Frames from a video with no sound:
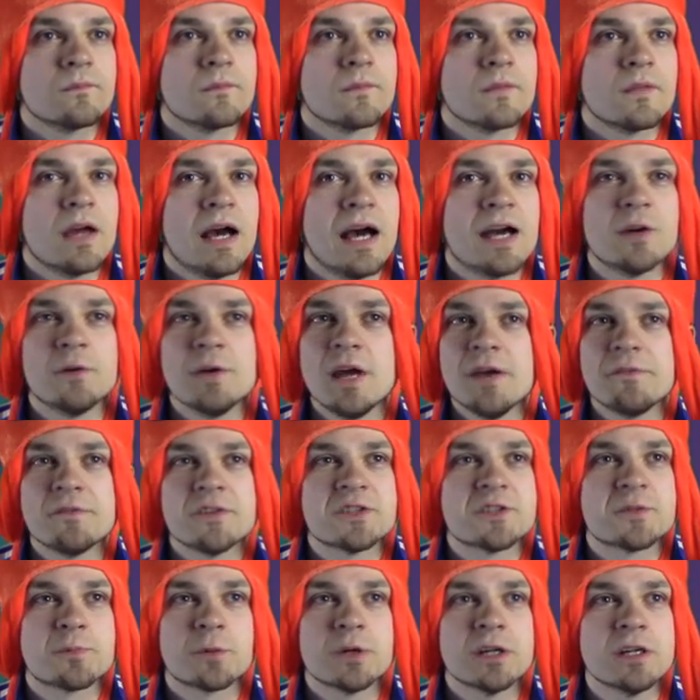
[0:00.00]
I don't have the
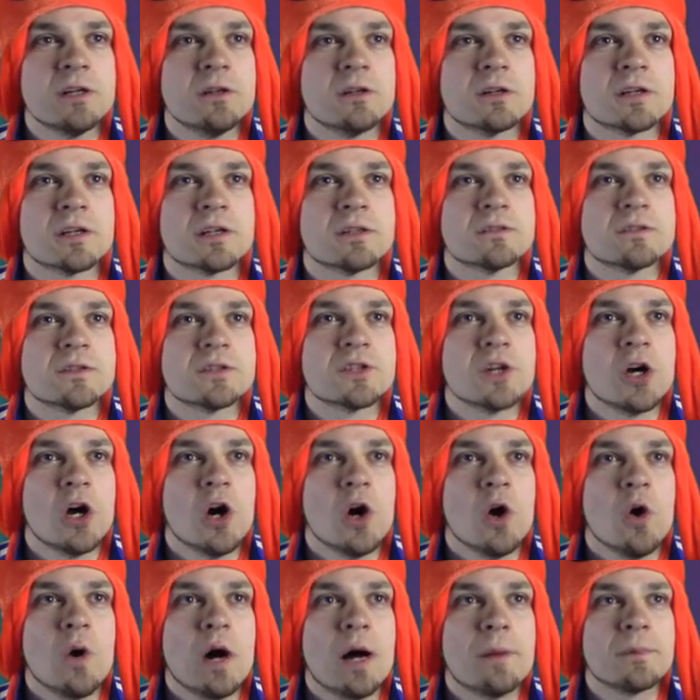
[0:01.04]
sprinkler,
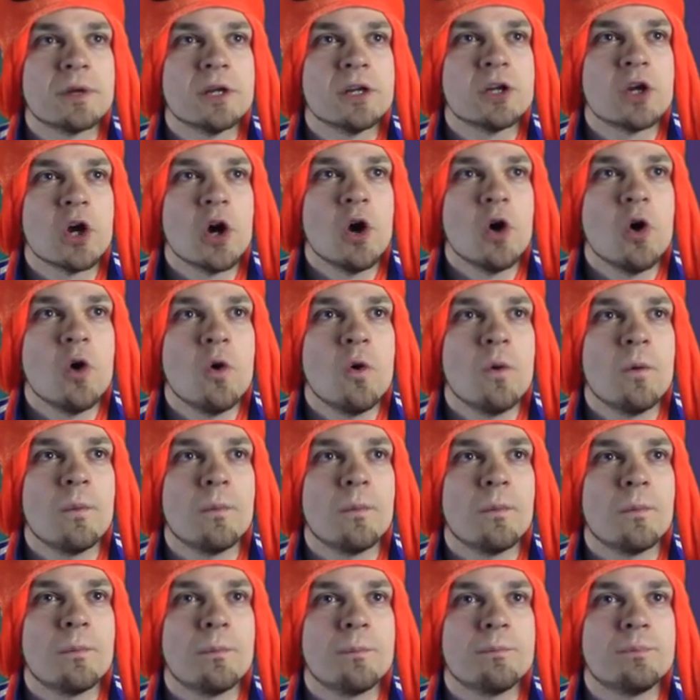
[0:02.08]
so I'm going to go
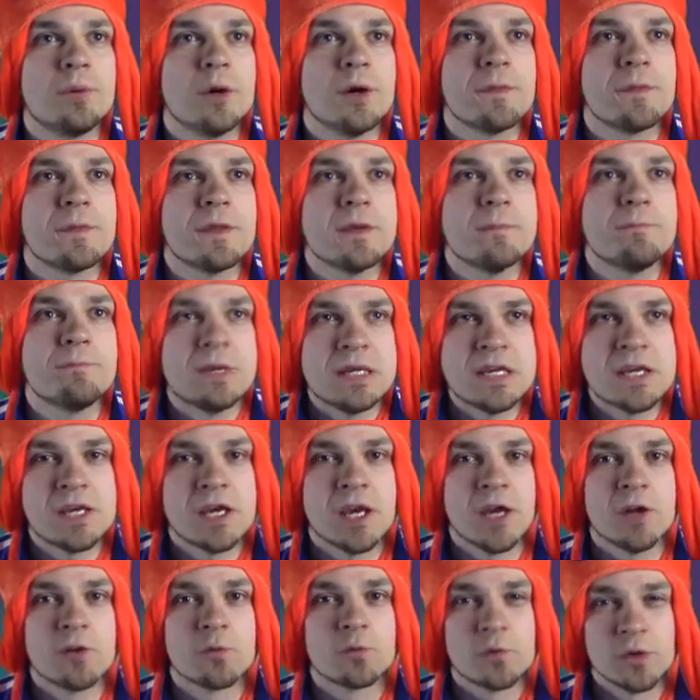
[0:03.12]
put the
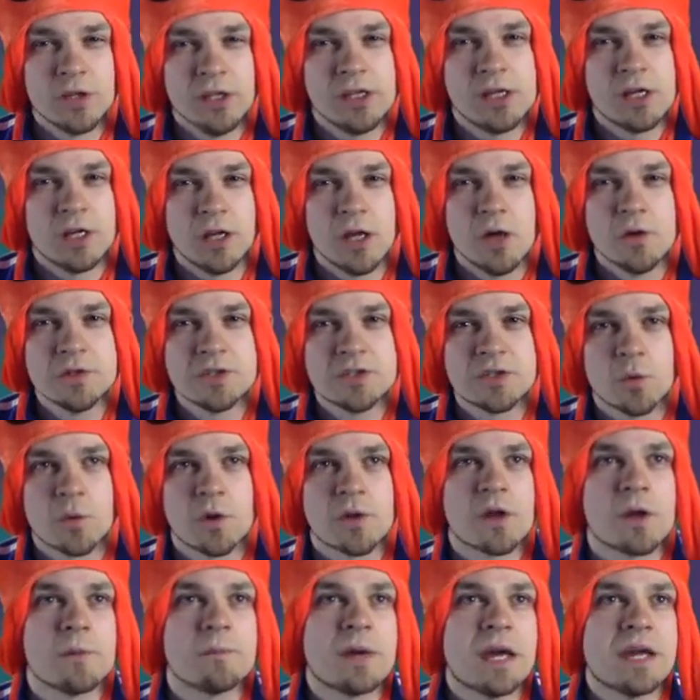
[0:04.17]
beacon really close to where
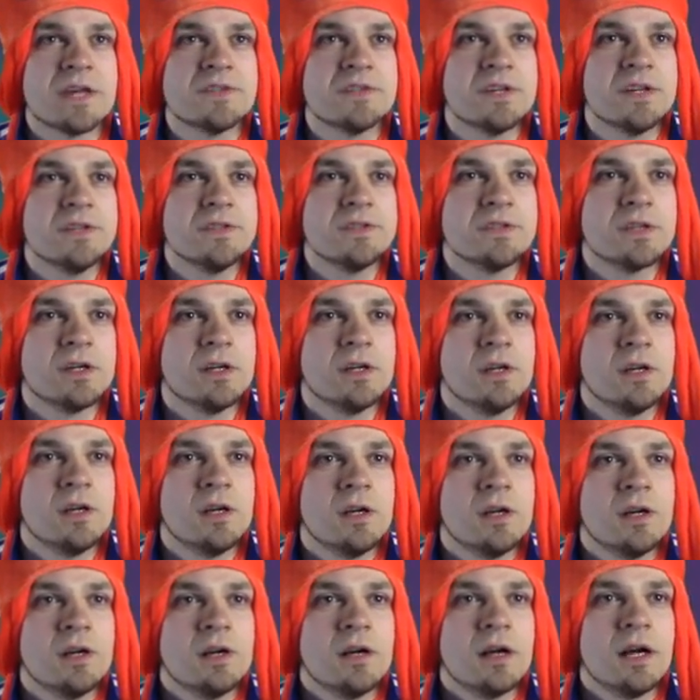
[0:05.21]
their base is,
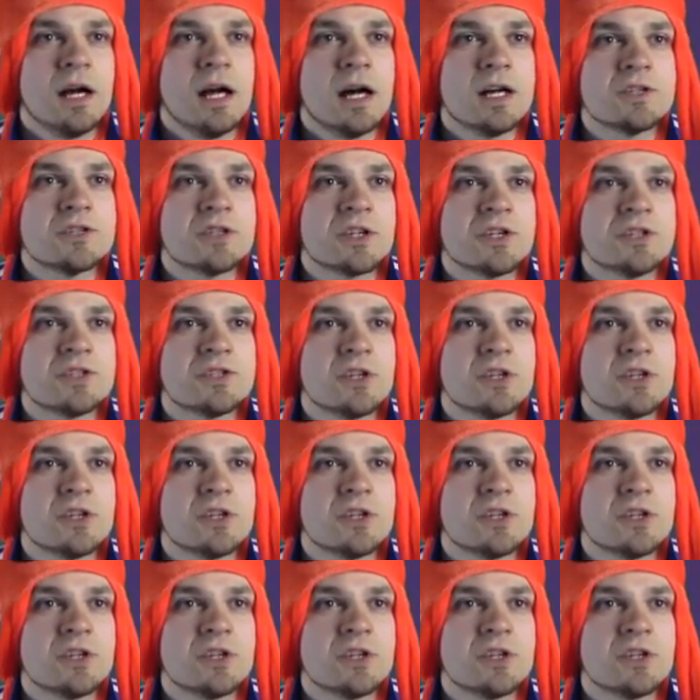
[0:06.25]
uh, just so